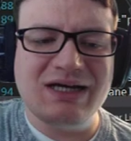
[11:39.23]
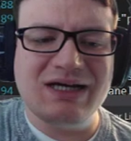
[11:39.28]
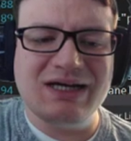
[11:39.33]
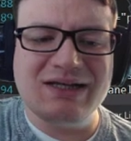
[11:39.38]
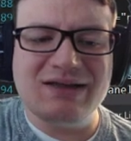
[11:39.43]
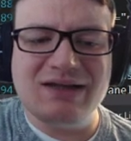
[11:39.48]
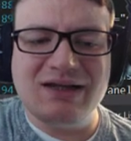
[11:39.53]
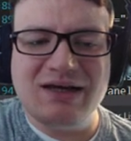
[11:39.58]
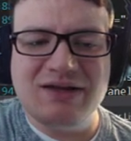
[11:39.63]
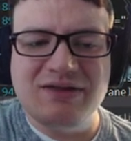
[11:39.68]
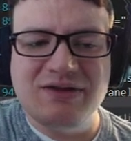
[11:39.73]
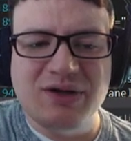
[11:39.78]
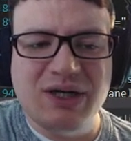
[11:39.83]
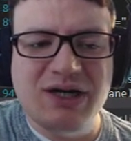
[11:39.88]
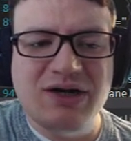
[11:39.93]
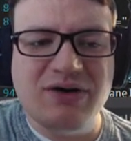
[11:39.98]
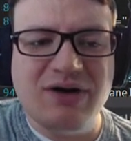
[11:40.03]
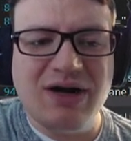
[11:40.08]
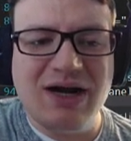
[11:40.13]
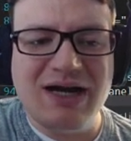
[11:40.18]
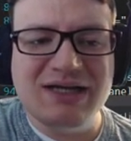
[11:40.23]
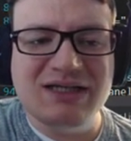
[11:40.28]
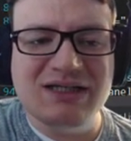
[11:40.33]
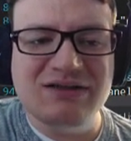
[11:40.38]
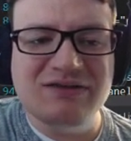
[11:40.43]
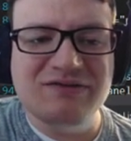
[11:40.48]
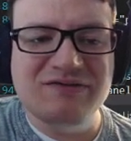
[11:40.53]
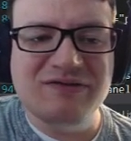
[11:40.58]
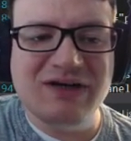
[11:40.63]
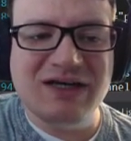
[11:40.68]
and they're
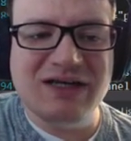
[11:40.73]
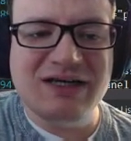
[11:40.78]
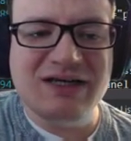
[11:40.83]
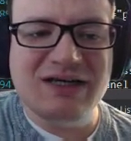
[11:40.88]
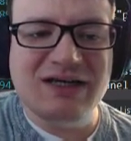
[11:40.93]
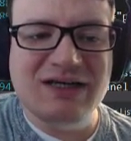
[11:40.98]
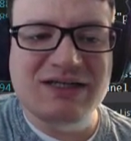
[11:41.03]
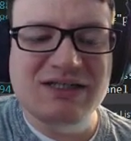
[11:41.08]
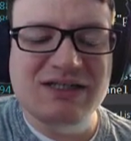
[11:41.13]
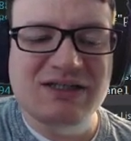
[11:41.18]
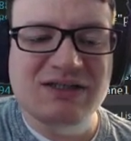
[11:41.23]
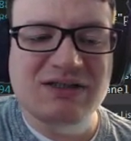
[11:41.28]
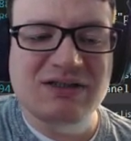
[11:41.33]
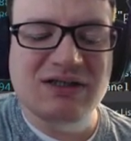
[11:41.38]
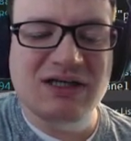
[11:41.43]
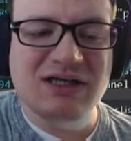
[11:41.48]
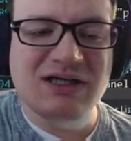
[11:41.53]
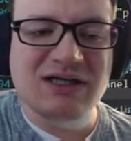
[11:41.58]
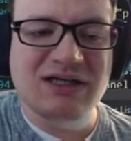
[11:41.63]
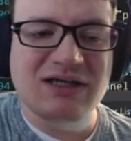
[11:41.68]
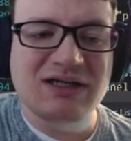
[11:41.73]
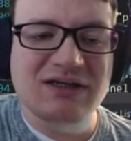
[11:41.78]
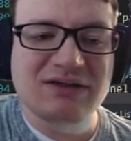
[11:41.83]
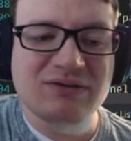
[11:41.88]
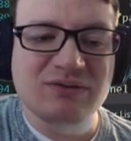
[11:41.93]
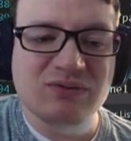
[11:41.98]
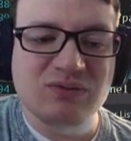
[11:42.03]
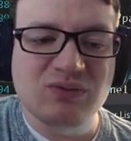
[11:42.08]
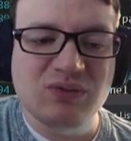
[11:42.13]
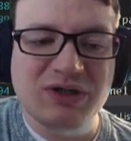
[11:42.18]
interactive and nice
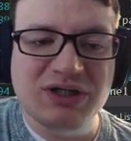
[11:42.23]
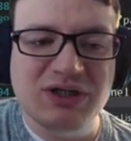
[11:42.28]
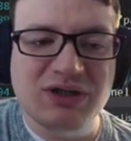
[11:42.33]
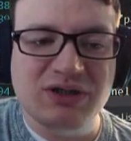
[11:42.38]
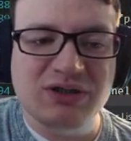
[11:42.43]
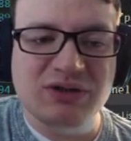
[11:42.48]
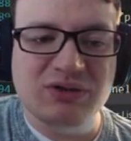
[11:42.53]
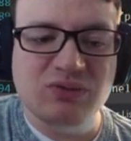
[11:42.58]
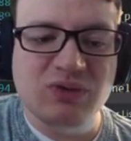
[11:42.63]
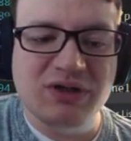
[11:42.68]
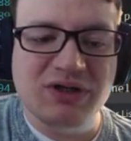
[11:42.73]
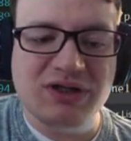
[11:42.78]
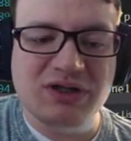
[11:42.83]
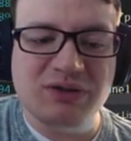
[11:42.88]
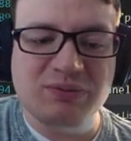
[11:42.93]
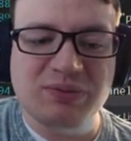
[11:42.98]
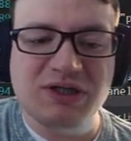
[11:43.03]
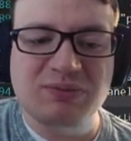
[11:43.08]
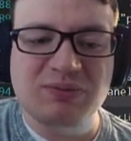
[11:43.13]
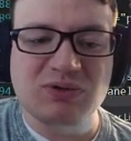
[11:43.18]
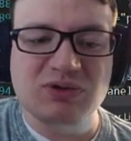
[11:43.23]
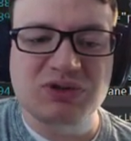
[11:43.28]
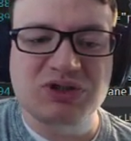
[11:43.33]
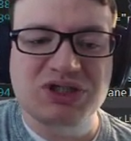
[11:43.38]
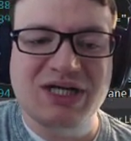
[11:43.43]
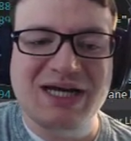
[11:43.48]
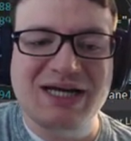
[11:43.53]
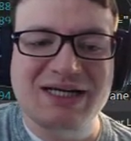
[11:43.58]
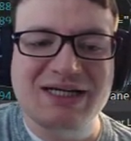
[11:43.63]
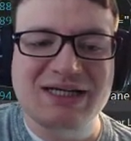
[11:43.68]
when you're one of the people
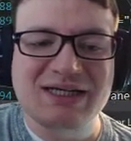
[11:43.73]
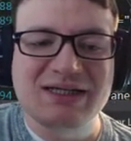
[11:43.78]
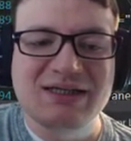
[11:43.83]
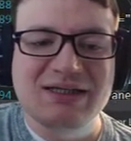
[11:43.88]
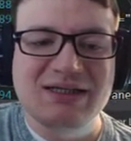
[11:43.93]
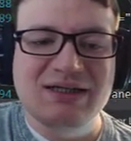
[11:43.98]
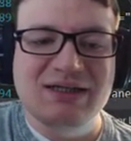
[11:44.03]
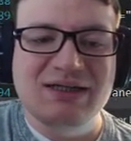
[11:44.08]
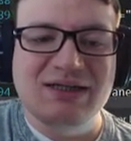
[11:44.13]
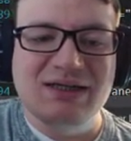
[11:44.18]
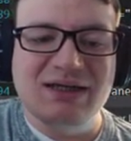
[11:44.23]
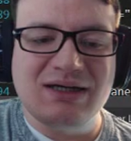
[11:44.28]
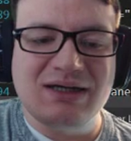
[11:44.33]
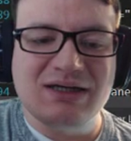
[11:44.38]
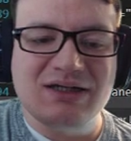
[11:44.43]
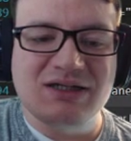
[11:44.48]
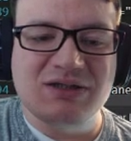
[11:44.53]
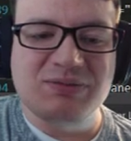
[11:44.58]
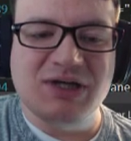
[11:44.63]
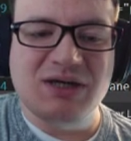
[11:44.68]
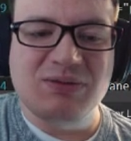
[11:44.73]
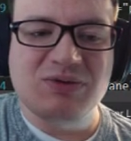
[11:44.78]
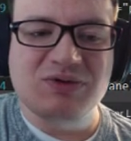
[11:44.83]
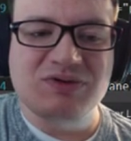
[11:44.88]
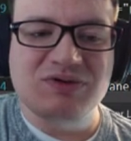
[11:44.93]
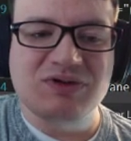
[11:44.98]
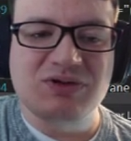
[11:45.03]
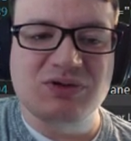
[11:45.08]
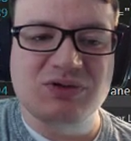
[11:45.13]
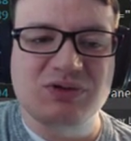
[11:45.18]
chatting, to be able
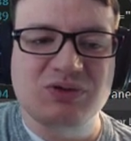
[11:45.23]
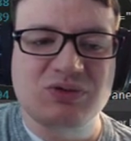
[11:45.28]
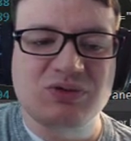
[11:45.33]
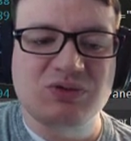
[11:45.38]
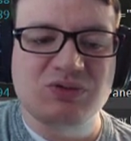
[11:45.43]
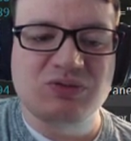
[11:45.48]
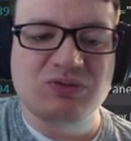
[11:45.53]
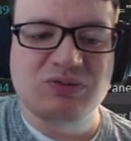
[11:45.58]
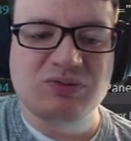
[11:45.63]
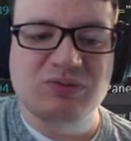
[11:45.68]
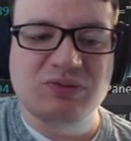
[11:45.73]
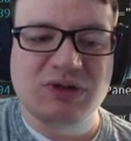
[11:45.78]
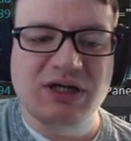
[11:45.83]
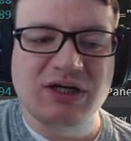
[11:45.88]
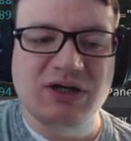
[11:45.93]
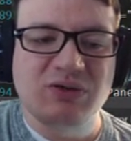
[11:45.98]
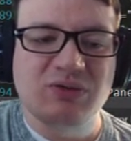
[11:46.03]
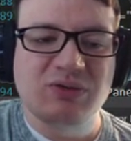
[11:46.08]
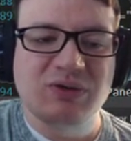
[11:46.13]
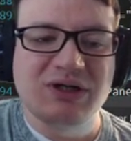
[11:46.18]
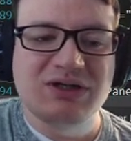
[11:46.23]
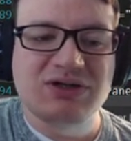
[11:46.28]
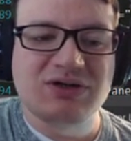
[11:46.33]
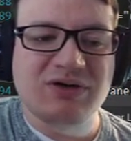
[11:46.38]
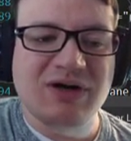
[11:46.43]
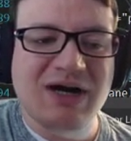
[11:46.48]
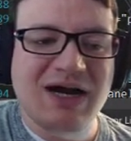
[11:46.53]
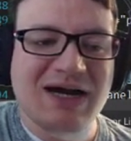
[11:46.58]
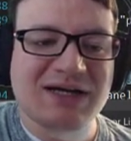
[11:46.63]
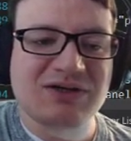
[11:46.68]
to,
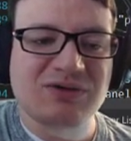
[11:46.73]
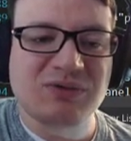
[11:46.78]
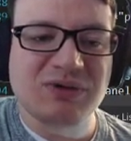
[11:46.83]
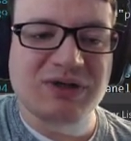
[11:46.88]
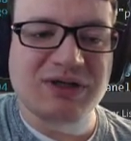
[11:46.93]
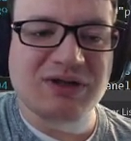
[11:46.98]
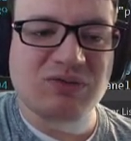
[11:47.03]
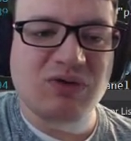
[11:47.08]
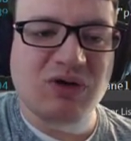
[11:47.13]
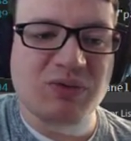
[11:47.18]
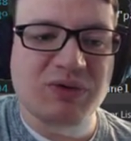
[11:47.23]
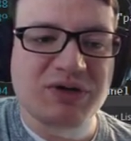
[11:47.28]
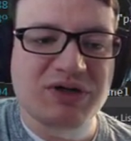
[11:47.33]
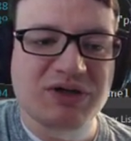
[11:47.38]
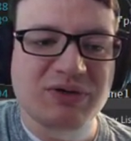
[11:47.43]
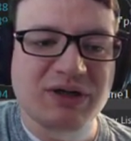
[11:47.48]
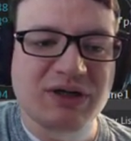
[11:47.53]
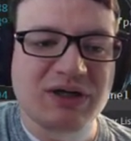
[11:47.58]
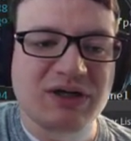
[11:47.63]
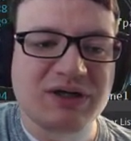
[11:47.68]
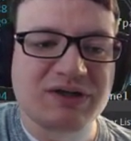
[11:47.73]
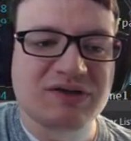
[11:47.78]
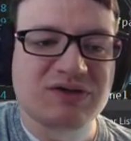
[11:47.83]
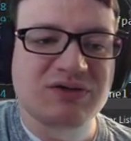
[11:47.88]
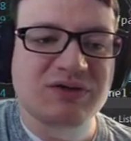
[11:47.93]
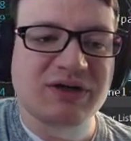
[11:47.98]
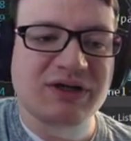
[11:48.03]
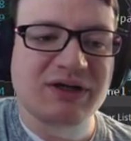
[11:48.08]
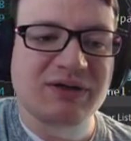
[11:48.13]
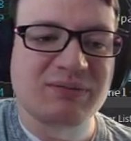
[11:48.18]
interact with what we're doing on
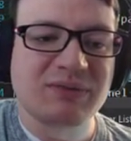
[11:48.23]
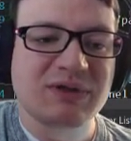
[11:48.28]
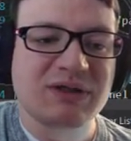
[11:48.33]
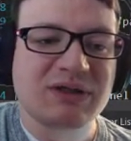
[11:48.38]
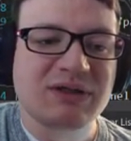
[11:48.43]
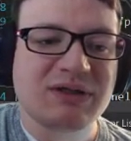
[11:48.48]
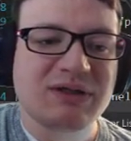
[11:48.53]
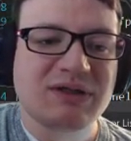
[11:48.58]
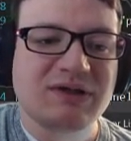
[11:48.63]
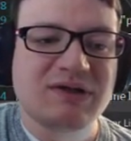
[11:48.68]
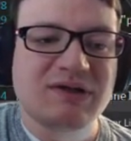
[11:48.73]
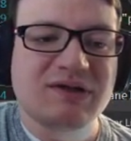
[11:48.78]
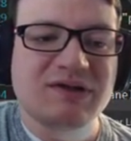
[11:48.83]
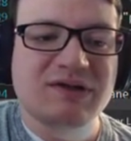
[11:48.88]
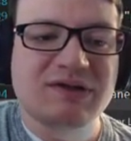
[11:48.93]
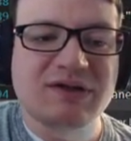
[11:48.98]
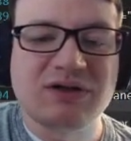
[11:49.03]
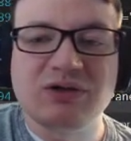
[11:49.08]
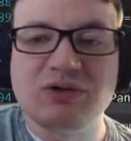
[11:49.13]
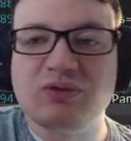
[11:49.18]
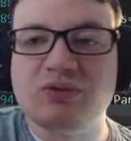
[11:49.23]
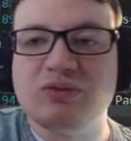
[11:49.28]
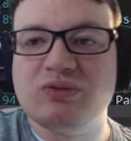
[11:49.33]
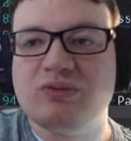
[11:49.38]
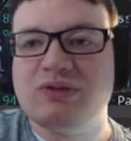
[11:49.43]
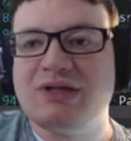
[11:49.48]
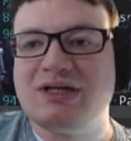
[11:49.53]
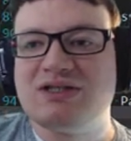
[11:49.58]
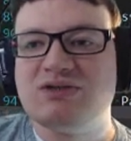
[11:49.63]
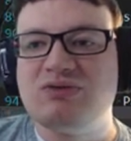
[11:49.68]
stream. So
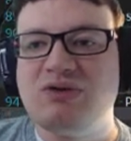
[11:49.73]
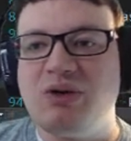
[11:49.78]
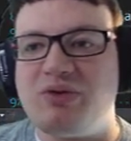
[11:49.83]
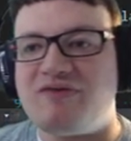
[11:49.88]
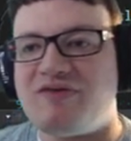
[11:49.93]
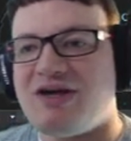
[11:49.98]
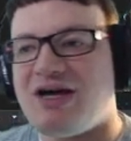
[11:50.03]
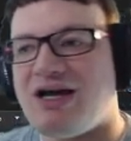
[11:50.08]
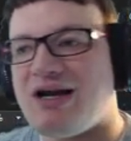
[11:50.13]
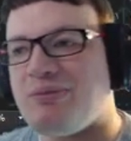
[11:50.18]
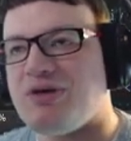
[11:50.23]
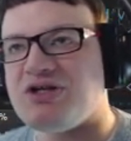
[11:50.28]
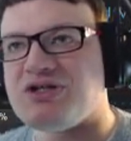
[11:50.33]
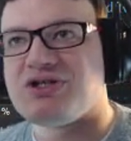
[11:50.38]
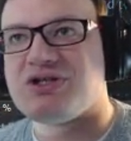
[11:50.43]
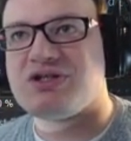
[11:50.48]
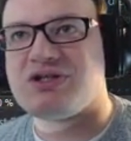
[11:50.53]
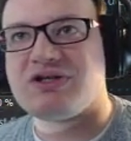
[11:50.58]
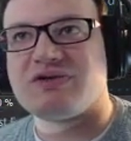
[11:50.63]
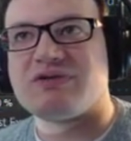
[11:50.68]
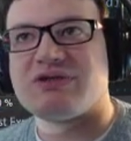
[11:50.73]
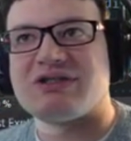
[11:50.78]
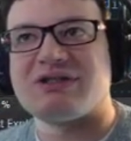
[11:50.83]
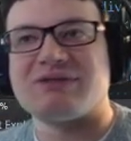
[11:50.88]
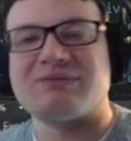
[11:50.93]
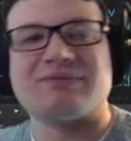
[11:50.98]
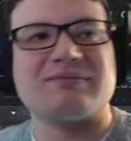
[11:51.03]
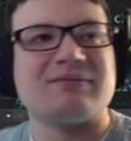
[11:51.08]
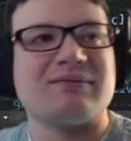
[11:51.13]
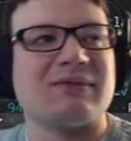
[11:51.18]
that's why we've got a bunch of those.
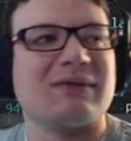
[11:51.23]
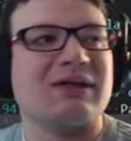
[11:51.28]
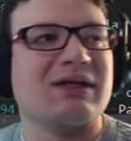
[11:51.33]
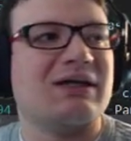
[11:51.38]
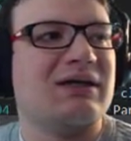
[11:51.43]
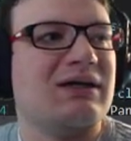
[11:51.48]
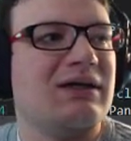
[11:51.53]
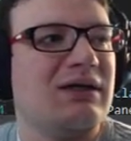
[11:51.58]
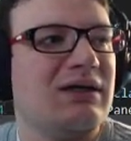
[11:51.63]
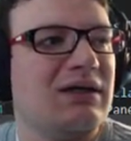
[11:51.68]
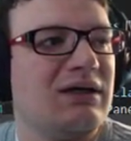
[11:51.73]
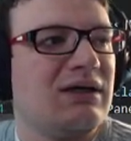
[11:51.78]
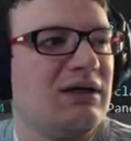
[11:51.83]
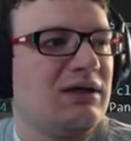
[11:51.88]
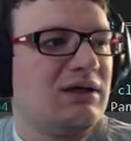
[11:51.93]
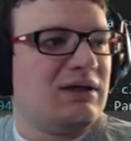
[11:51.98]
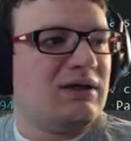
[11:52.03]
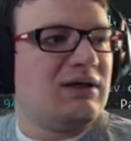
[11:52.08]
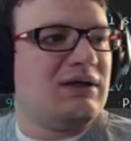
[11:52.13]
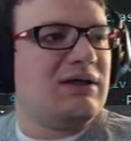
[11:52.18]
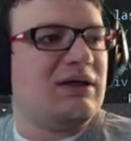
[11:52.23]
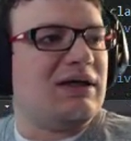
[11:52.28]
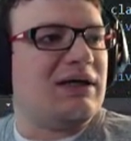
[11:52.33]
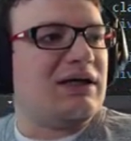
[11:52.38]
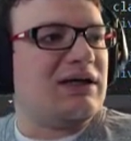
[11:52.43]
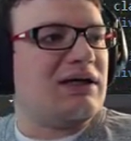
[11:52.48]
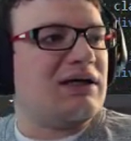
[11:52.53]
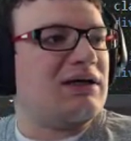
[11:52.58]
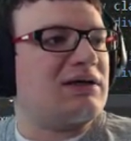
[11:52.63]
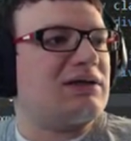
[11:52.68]

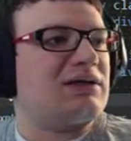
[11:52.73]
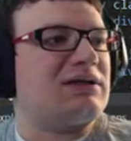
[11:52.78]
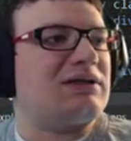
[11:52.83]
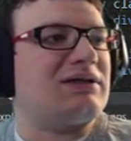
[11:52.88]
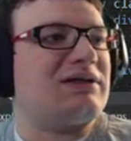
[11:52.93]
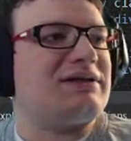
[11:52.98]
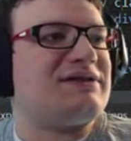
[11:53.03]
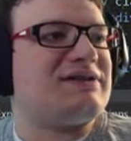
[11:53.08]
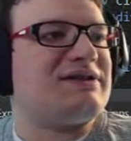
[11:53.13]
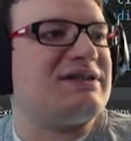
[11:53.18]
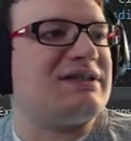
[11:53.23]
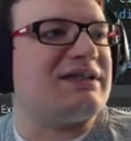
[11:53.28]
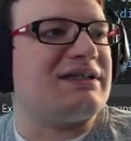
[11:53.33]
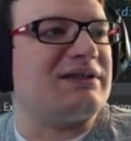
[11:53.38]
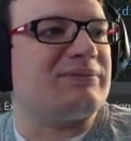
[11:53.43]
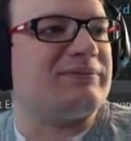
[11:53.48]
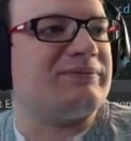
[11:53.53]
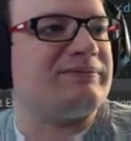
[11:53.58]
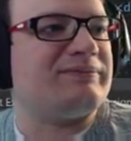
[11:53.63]
Let's see.